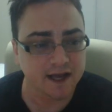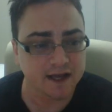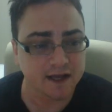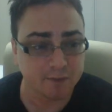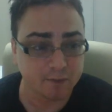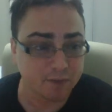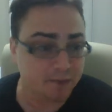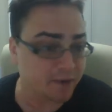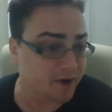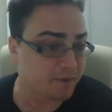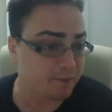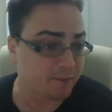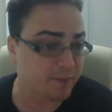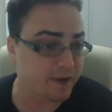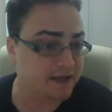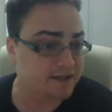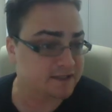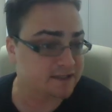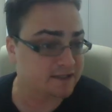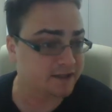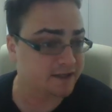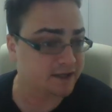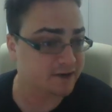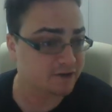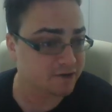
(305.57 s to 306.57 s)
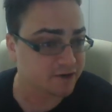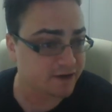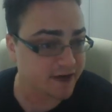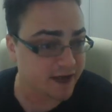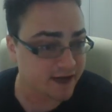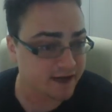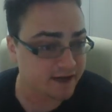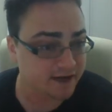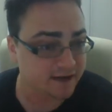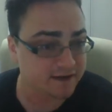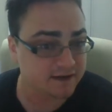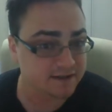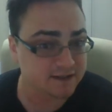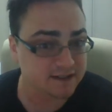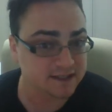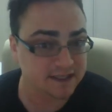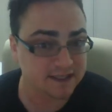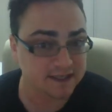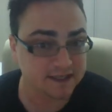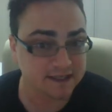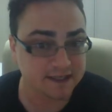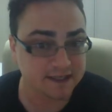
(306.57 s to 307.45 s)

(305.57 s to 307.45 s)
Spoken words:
He basically created